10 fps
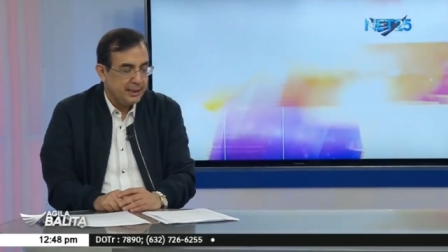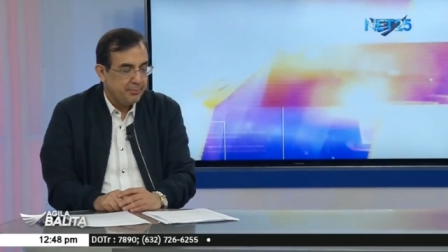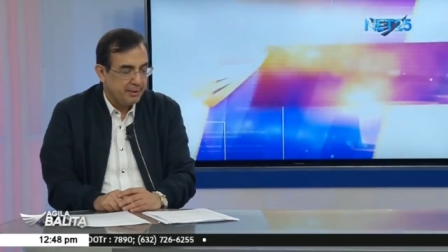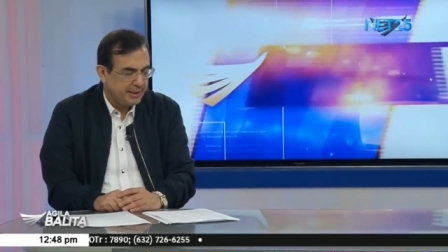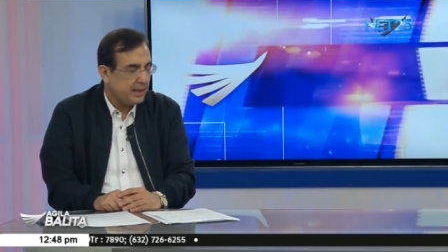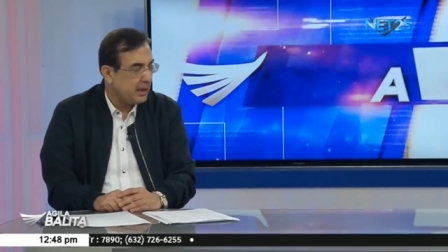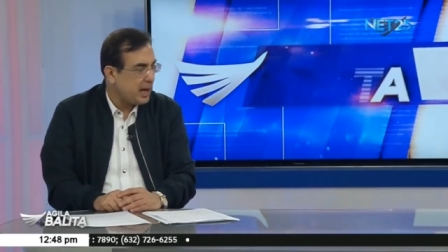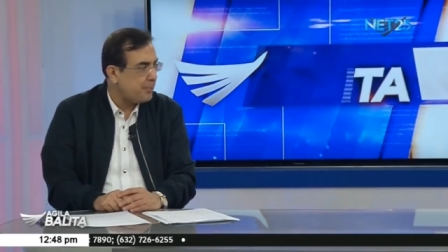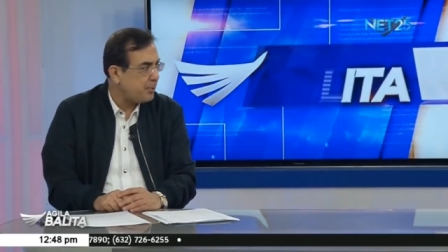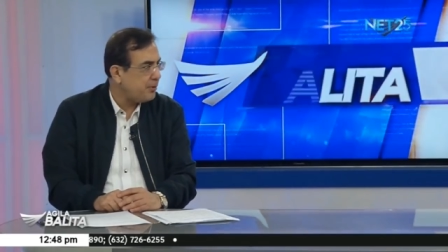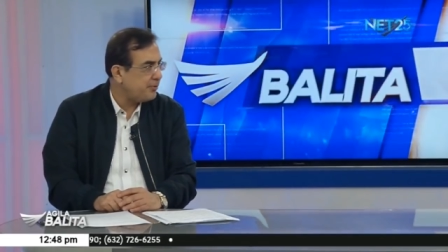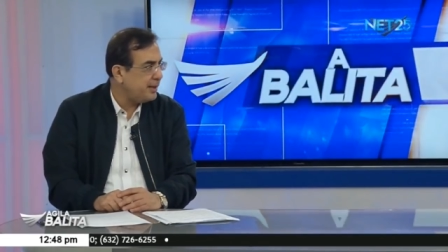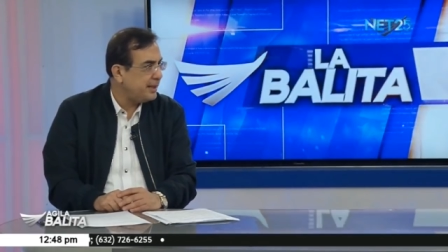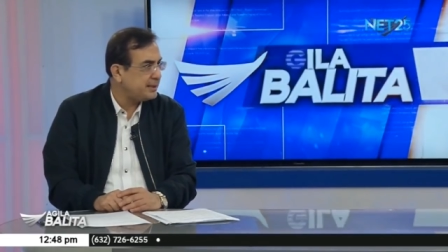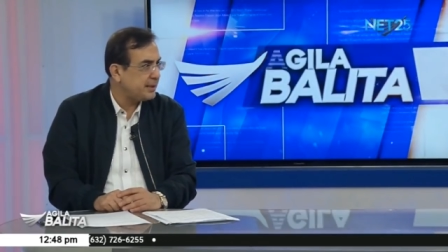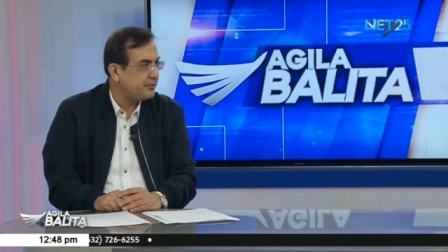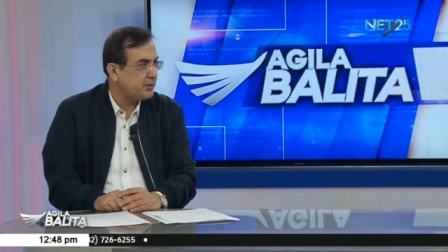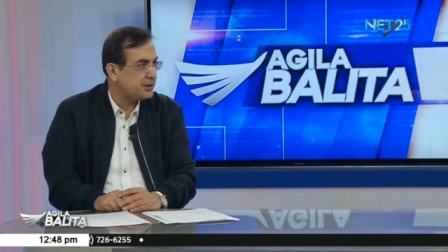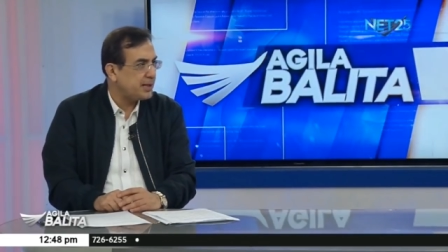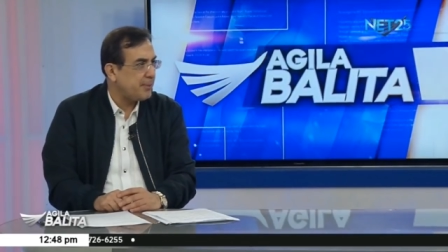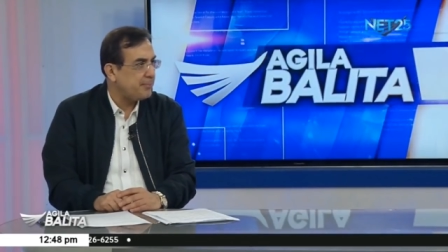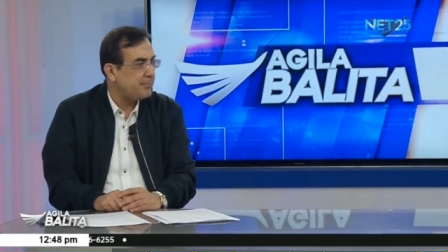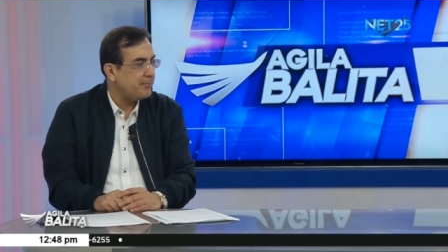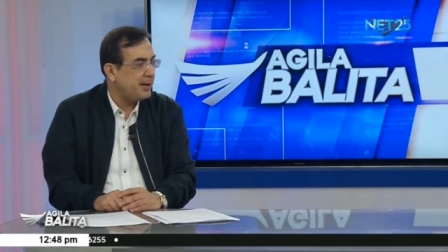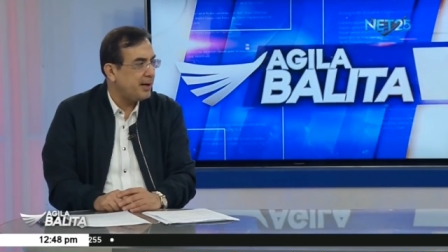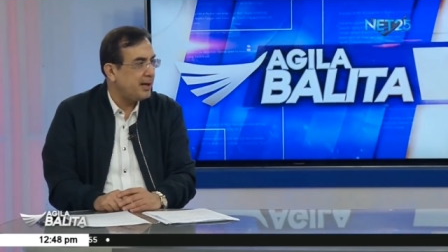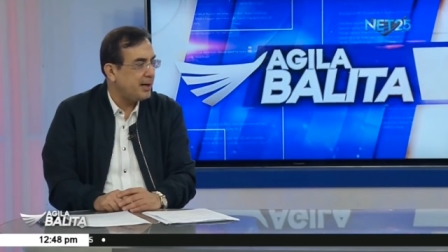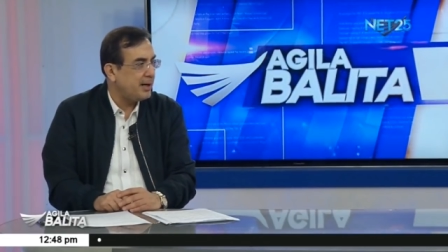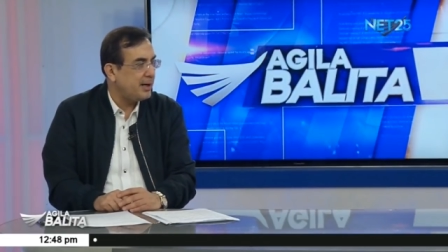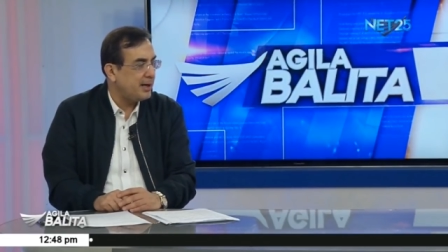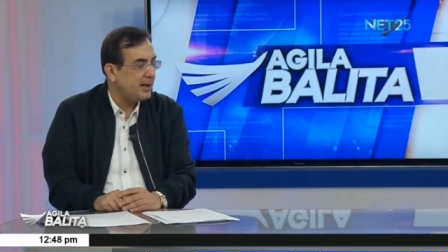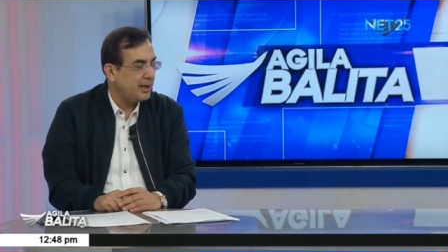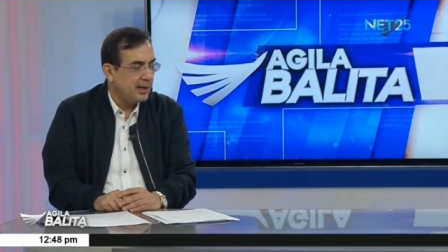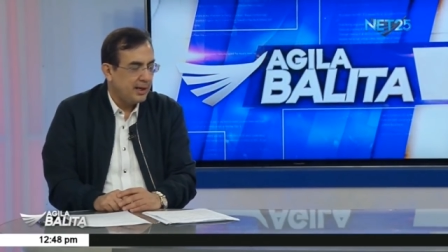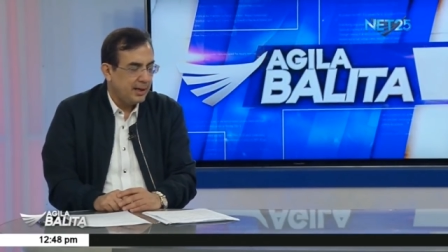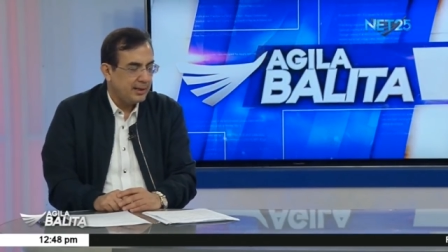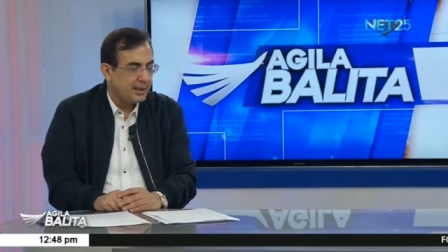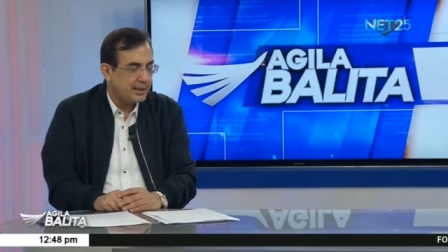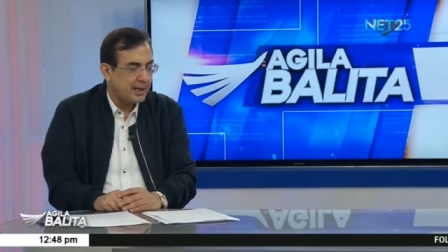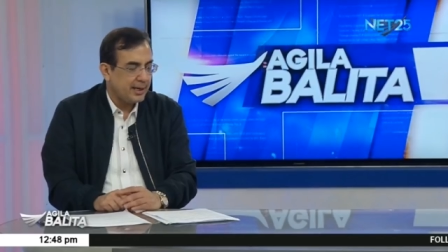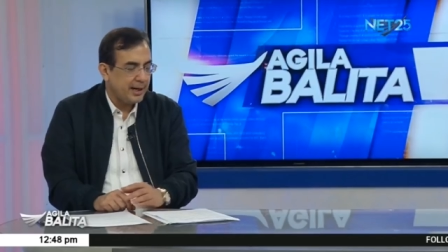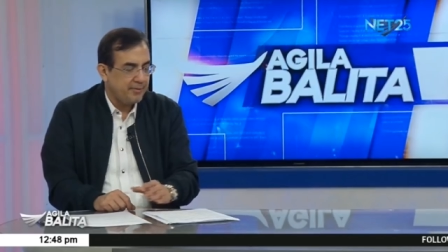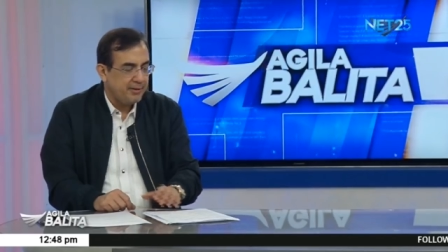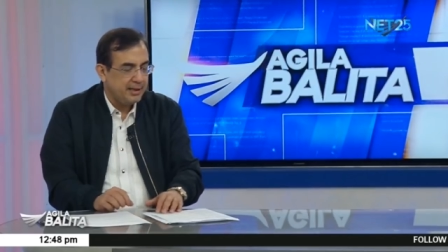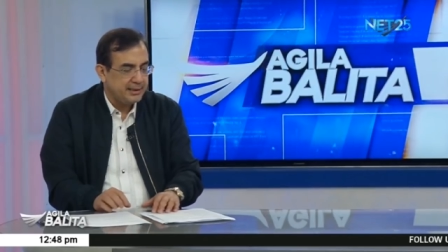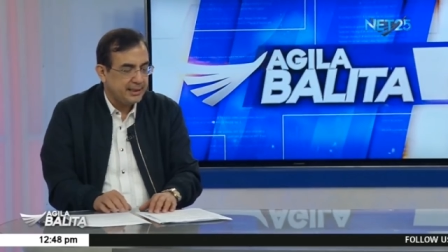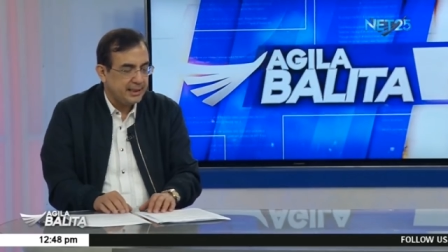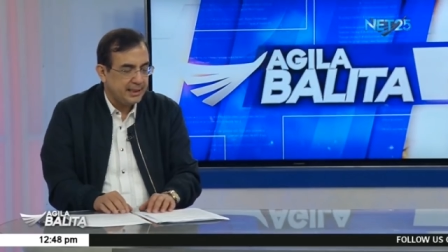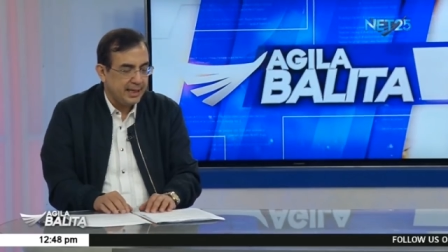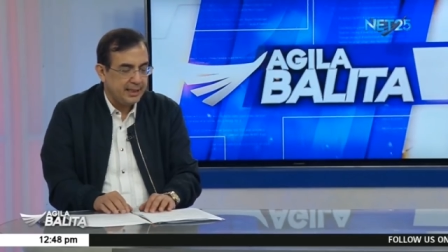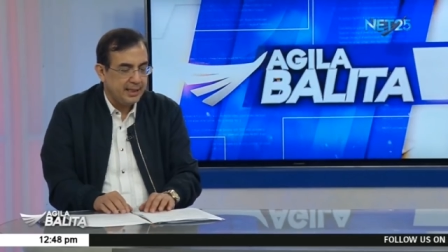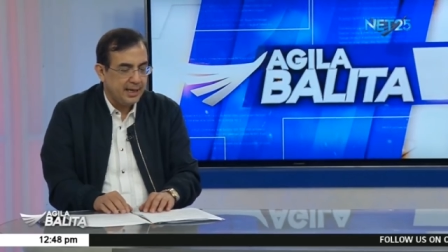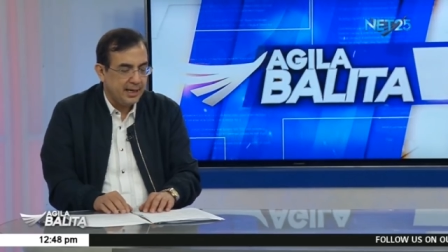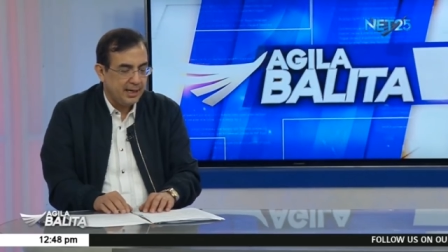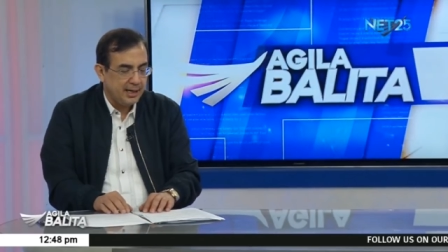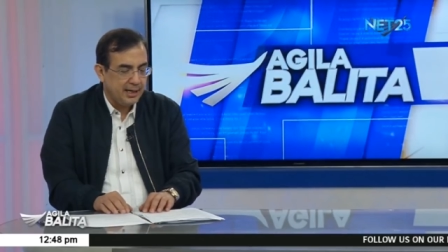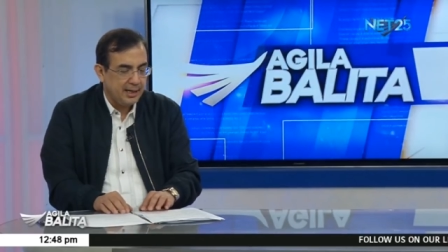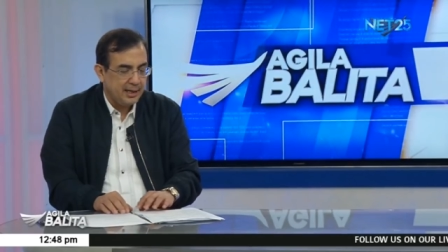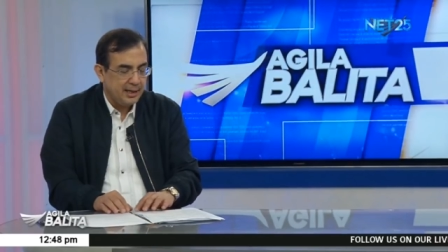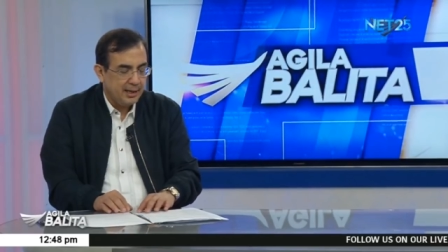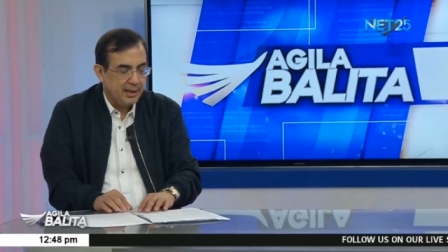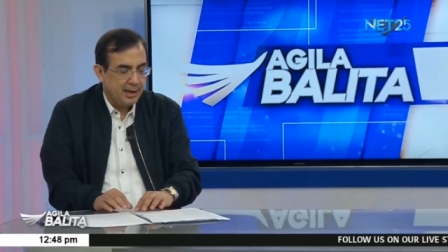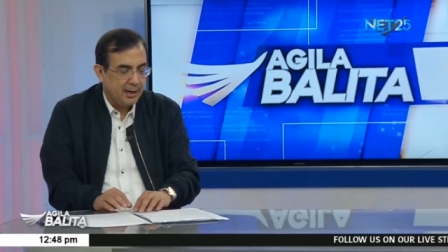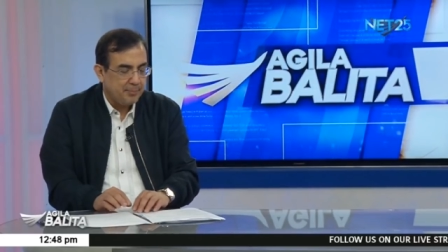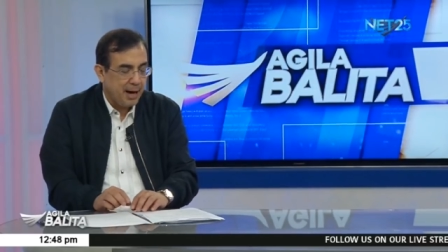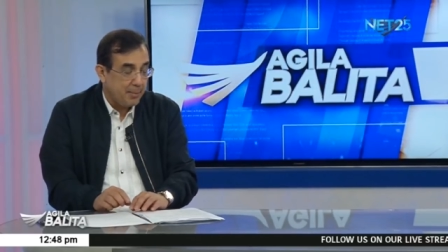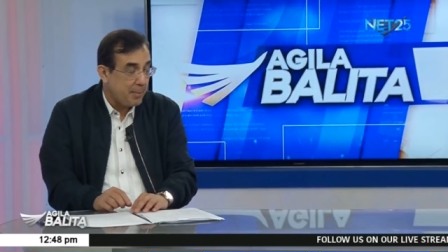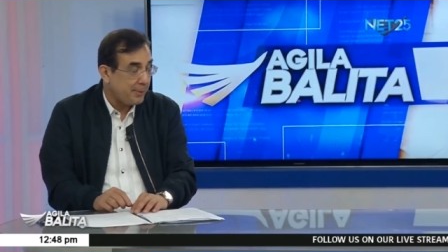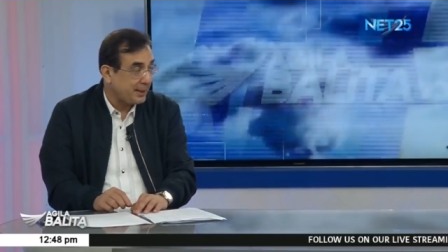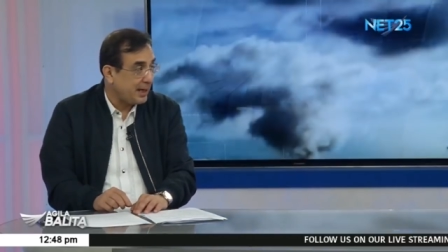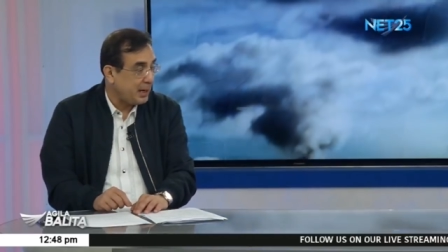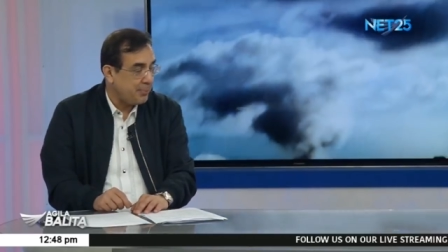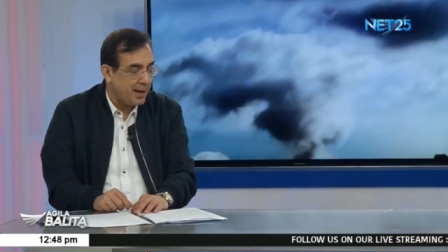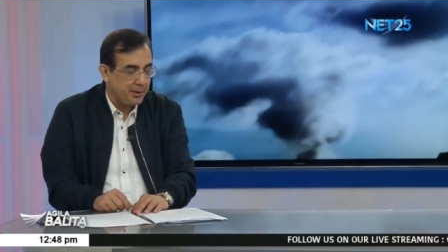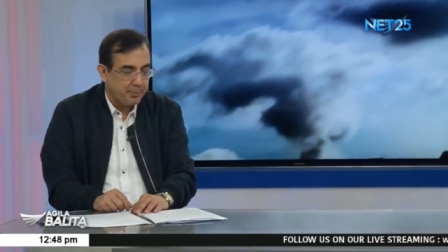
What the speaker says: May take a couple of days and for some that are heavily silted, baka mapatagal pa. No?